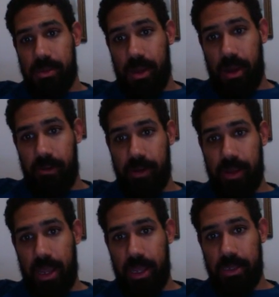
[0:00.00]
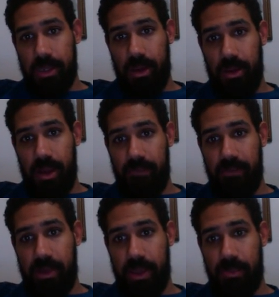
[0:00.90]
Sorry guys, I don't have
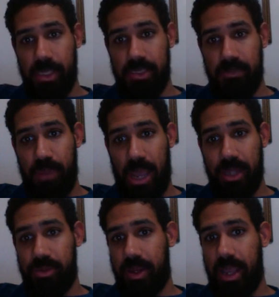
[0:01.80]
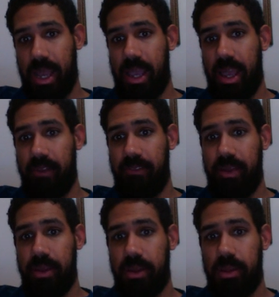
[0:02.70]
an image of Pandring. I have
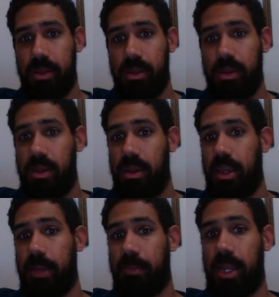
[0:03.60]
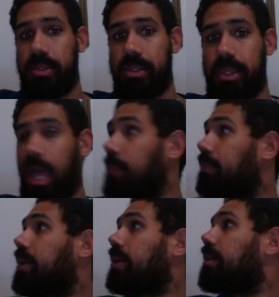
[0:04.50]
it in my
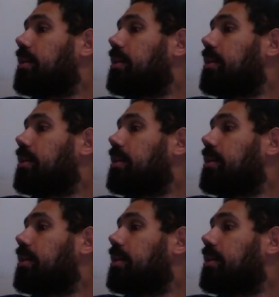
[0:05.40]
tablet.